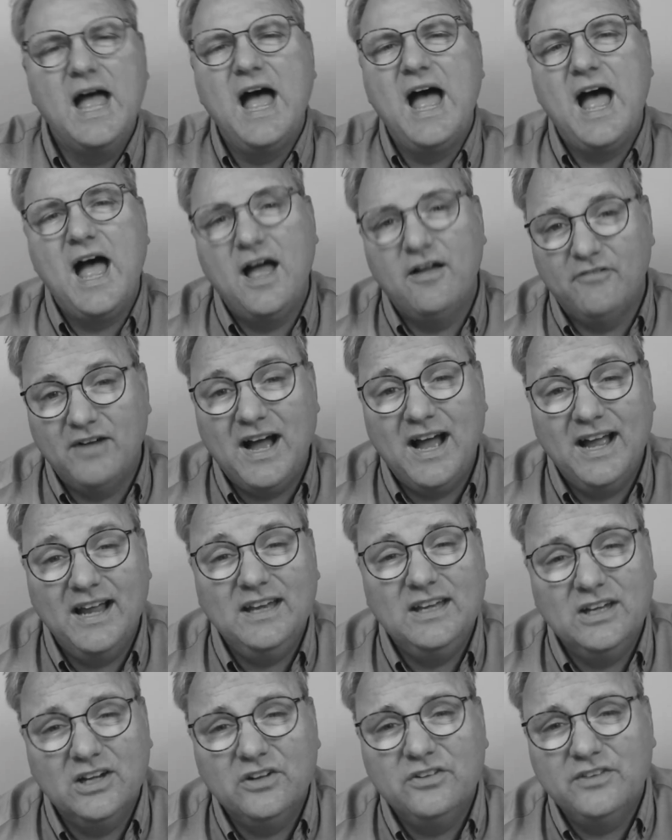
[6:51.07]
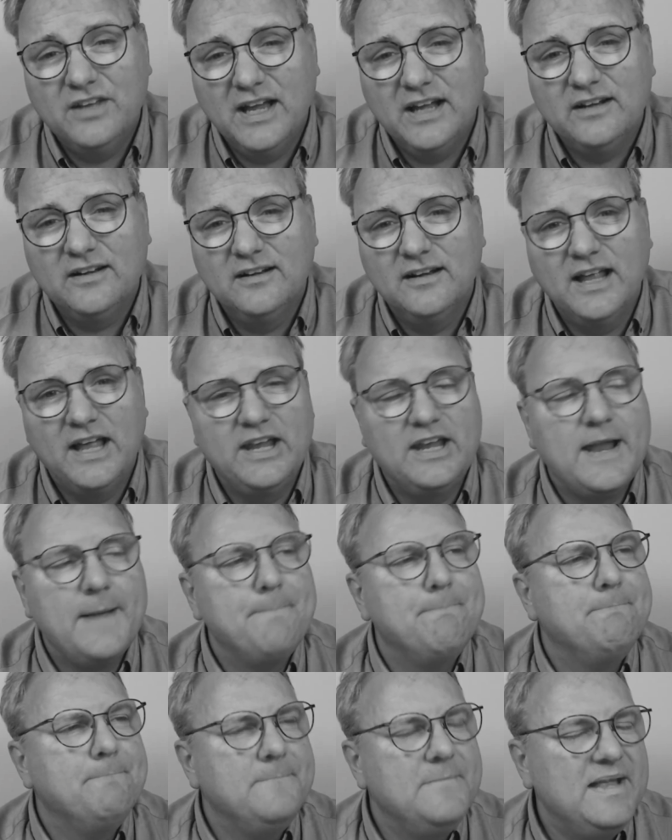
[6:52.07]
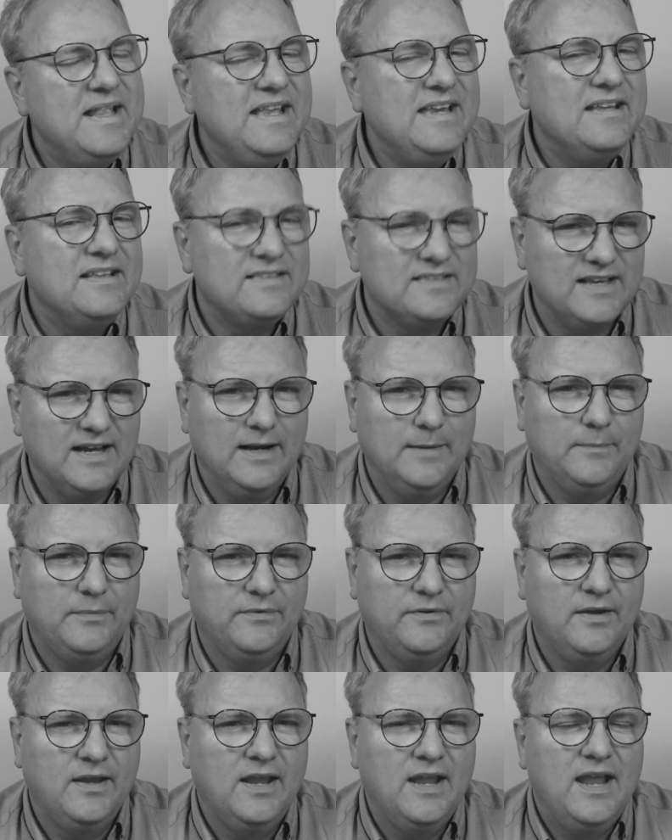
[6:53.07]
I've done that like a million times.